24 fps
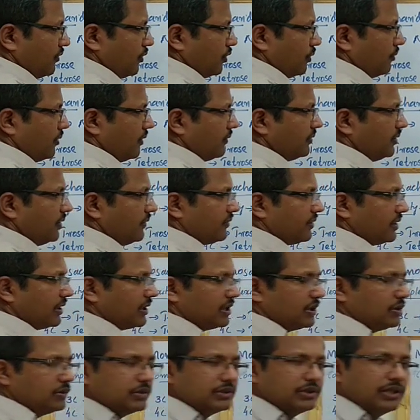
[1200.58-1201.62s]
form of the
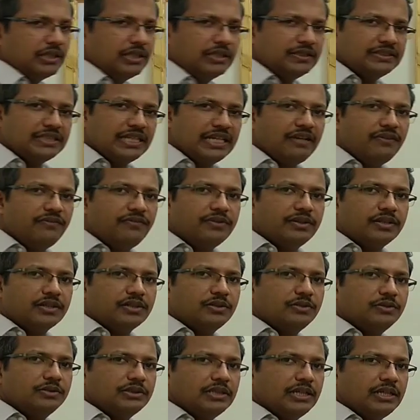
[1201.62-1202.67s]
fructose, that is
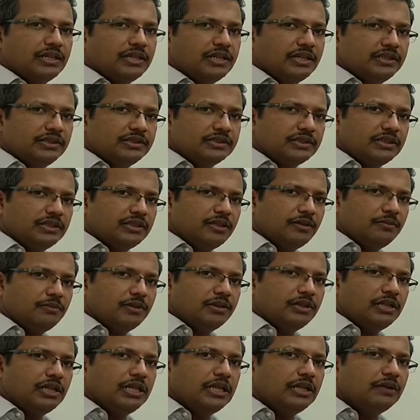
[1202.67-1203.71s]
L-fructose, and that is nothing
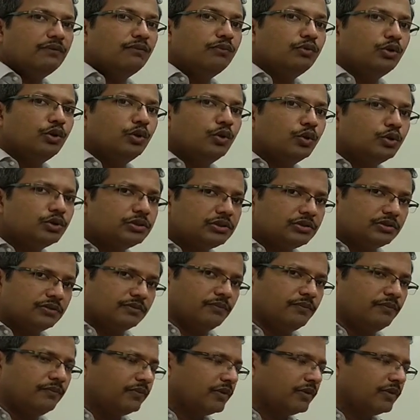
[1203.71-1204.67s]
but the levulose.